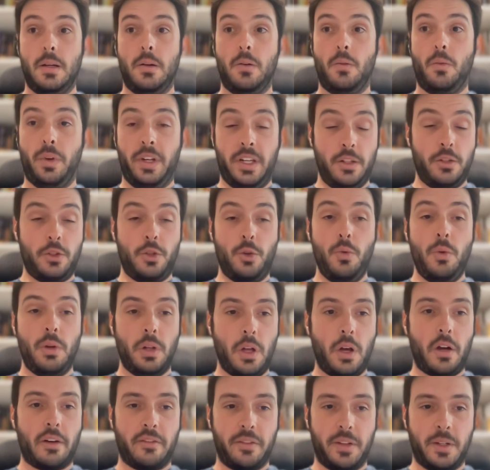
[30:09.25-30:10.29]
We can do a
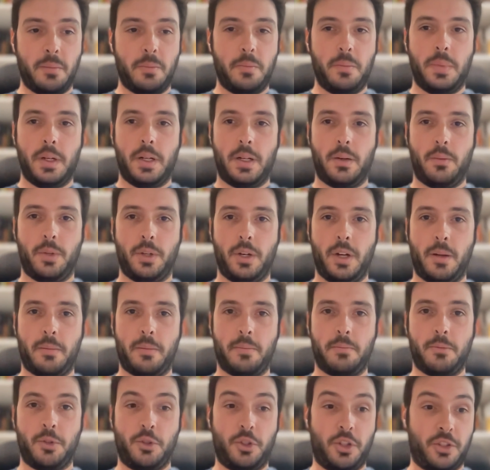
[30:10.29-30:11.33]
lot of it, but we're not
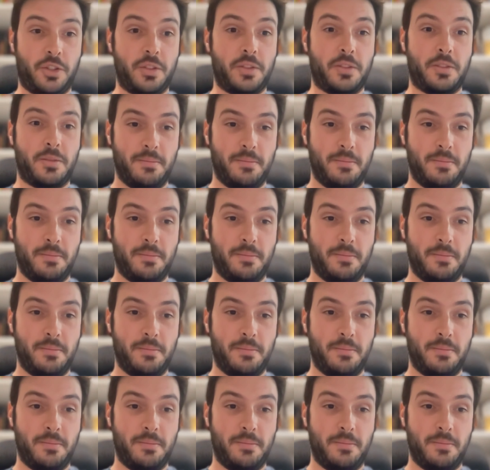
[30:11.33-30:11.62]
magicians.